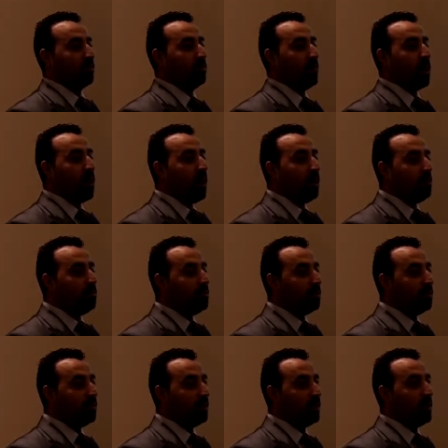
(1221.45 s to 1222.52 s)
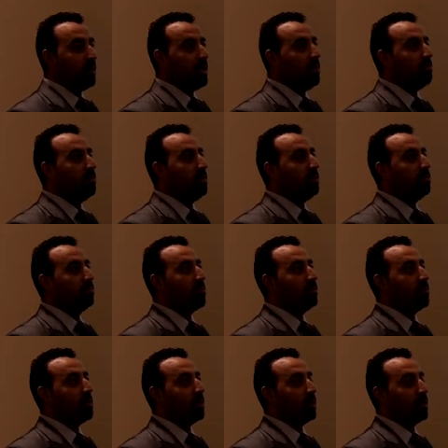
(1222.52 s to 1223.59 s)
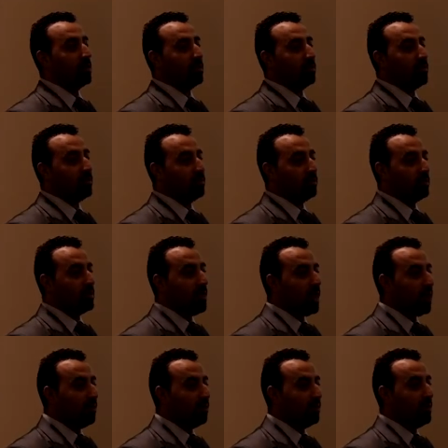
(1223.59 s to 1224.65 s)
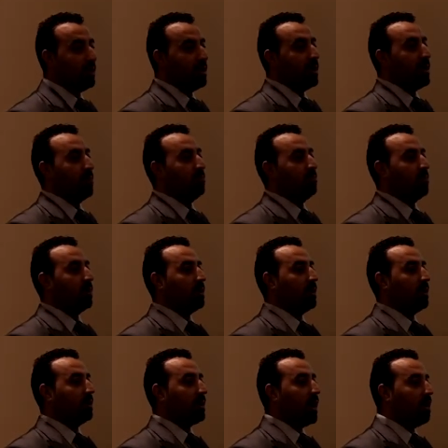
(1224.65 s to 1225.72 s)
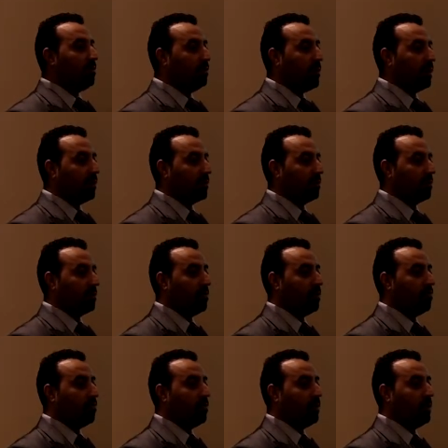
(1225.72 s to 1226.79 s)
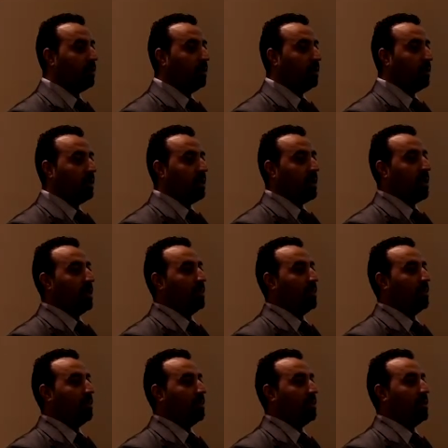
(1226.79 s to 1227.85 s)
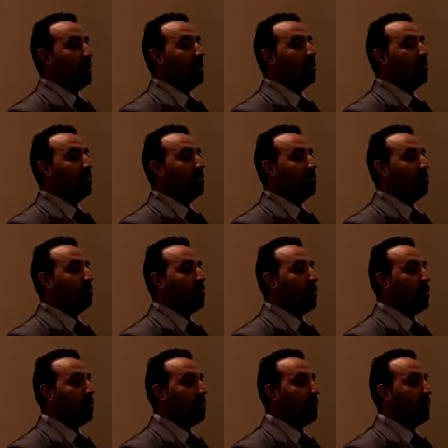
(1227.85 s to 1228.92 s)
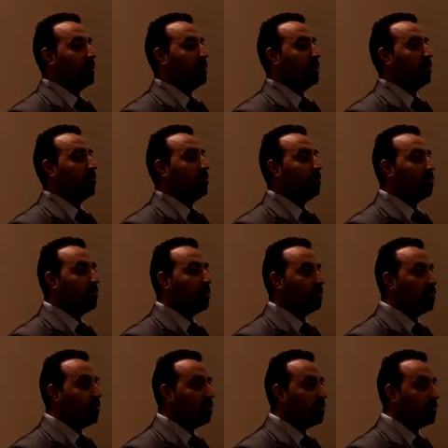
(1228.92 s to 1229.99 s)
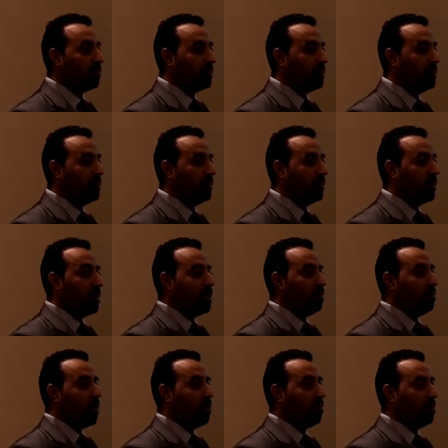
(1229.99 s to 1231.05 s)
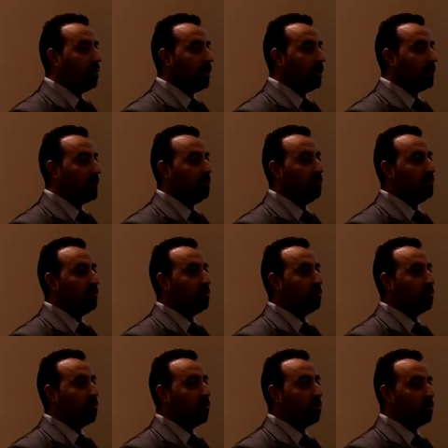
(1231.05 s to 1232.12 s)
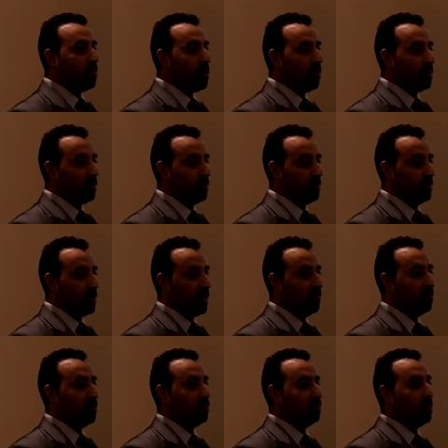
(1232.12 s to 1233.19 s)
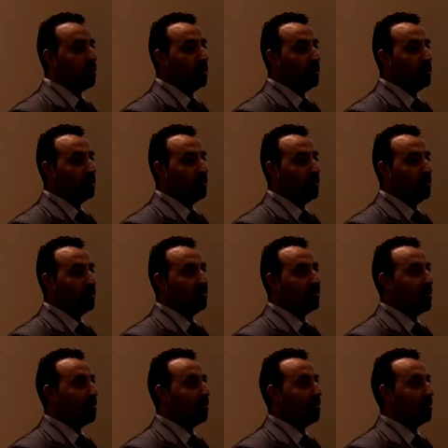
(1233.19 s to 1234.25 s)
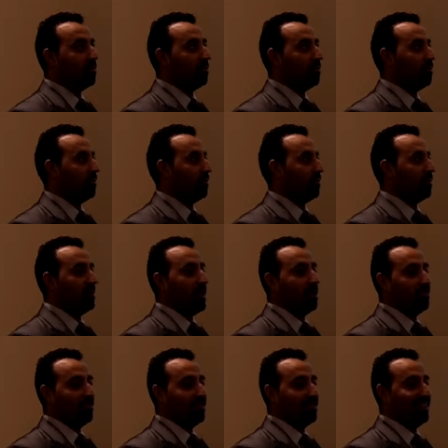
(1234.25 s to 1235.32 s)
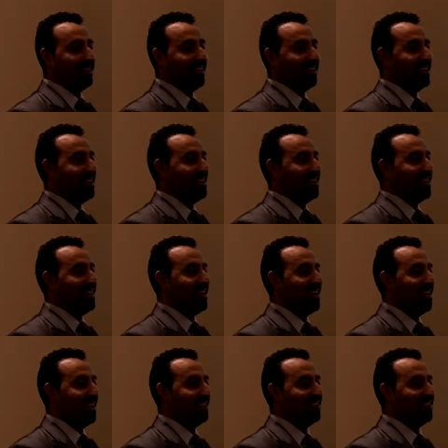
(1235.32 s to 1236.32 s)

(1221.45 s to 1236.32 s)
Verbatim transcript: So obviously, even if the market goes down, if you're in a town like Stouffville, and there is an increase in population 54%, population means more bodies, and those bodies need somewhere to be saved mm-hmm.